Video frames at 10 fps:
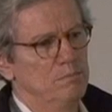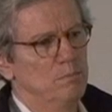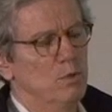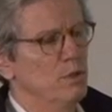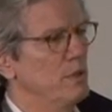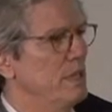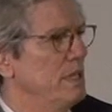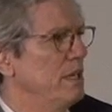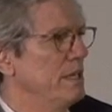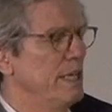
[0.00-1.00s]
more
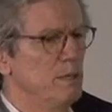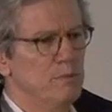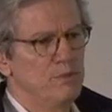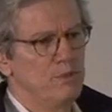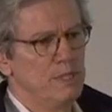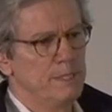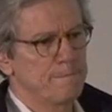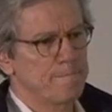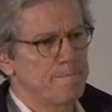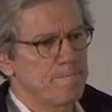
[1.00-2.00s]
than our neighbors here.
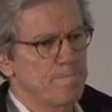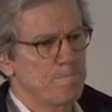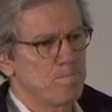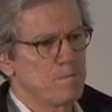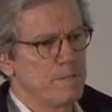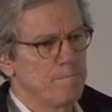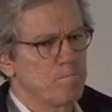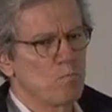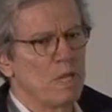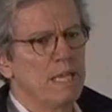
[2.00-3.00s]
Yeah.
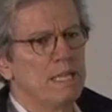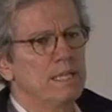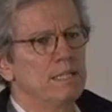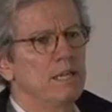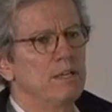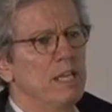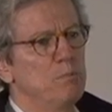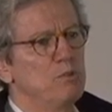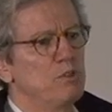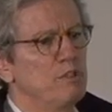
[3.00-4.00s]
Our
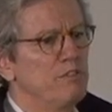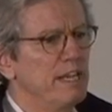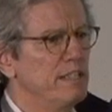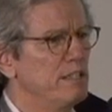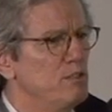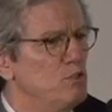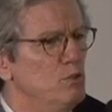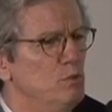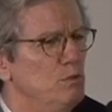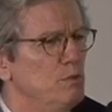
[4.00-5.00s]
neighbors are divided in
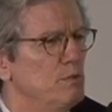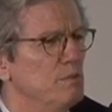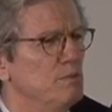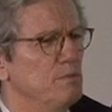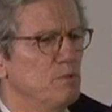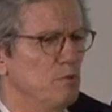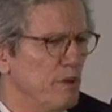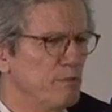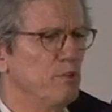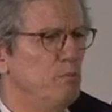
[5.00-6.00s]
two,
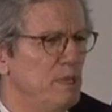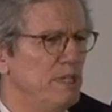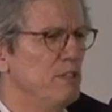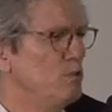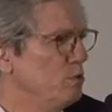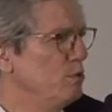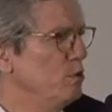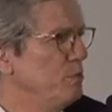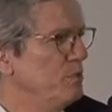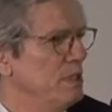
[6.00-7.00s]
roughly speaking, two
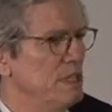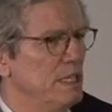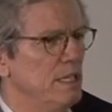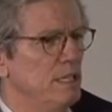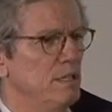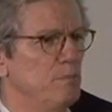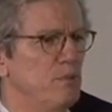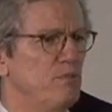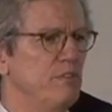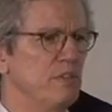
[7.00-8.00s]
groups, no? The
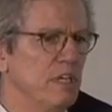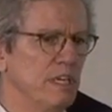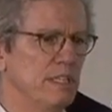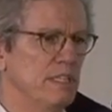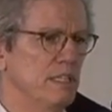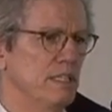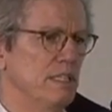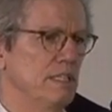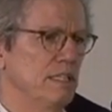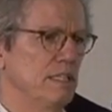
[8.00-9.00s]
Pacific Arc,
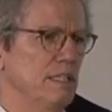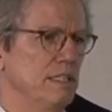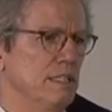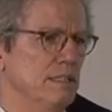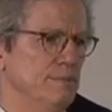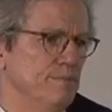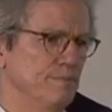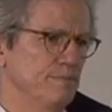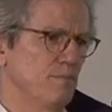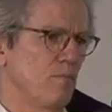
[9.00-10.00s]
no?
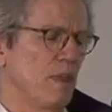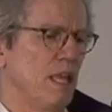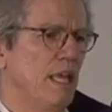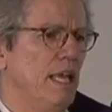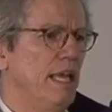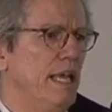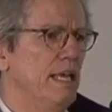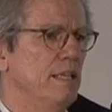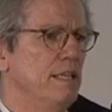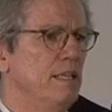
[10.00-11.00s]

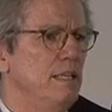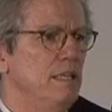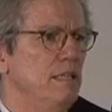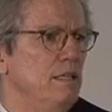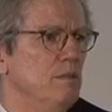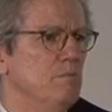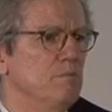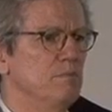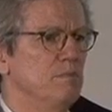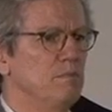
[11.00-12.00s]
And the
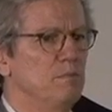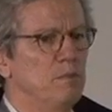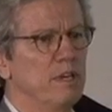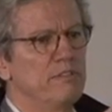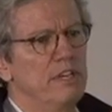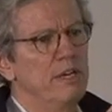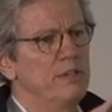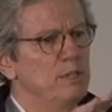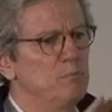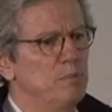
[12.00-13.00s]

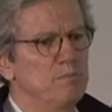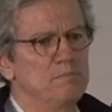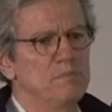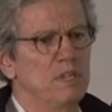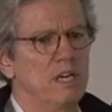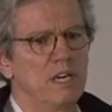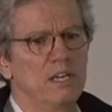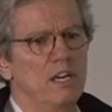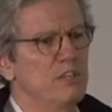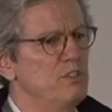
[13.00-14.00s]
Bolivarian,
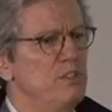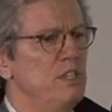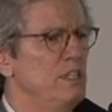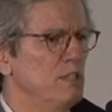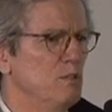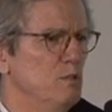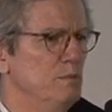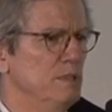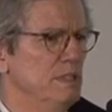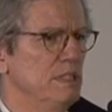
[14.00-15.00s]
Argentinian group.
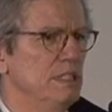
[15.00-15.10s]
No?